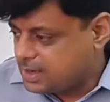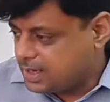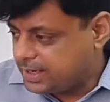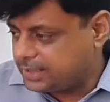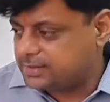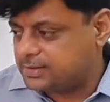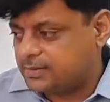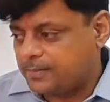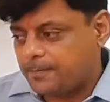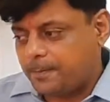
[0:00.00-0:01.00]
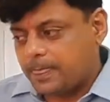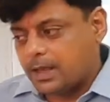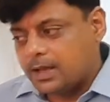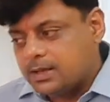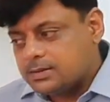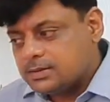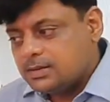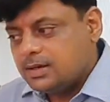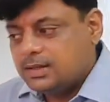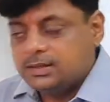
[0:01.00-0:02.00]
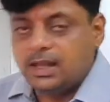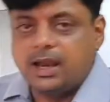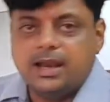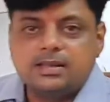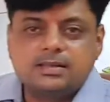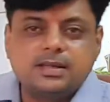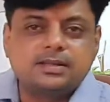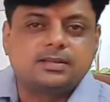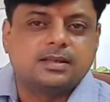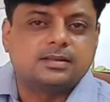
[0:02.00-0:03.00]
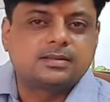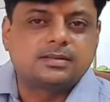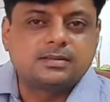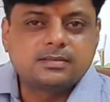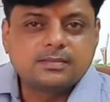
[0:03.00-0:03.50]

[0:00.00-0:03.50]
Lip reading: Next is the listening skills.